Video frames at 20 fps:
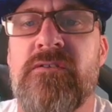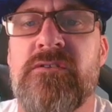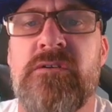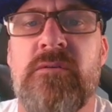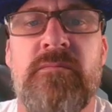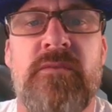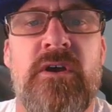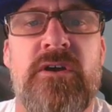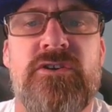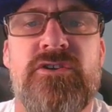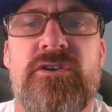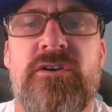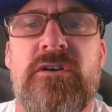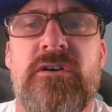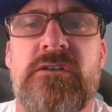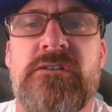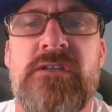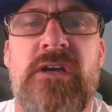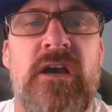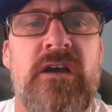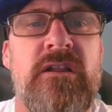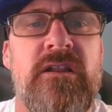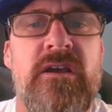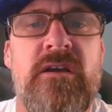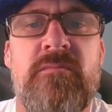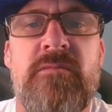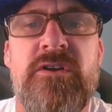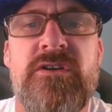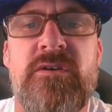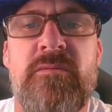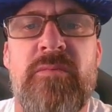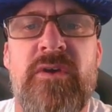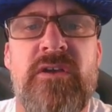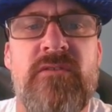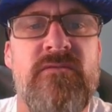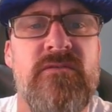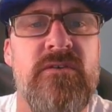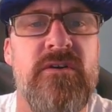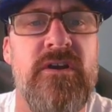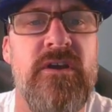So I'm not sure exactly how much I paid
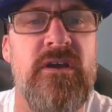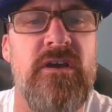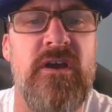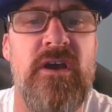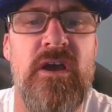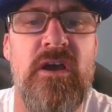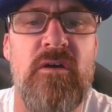for it,